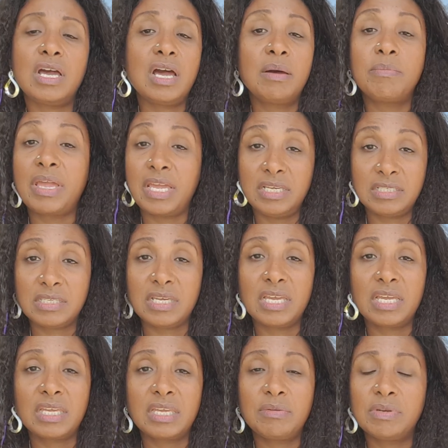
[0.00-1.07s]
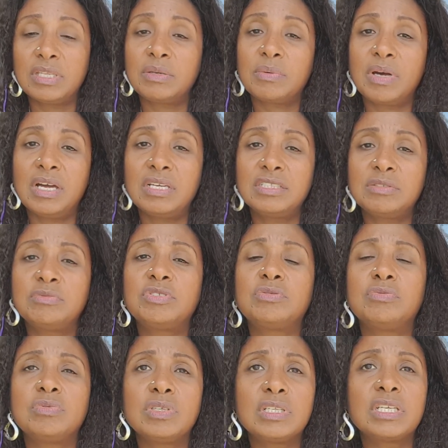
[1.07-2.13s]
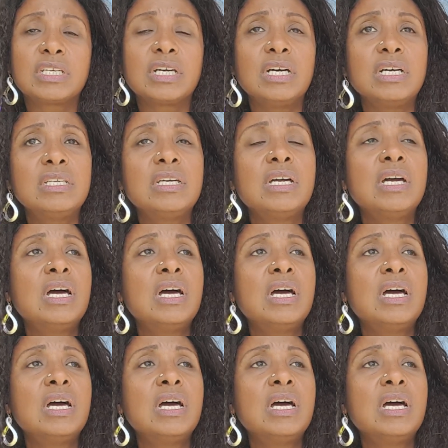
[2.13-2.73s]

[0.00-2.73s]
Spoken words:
amazing. He really was. He was really good.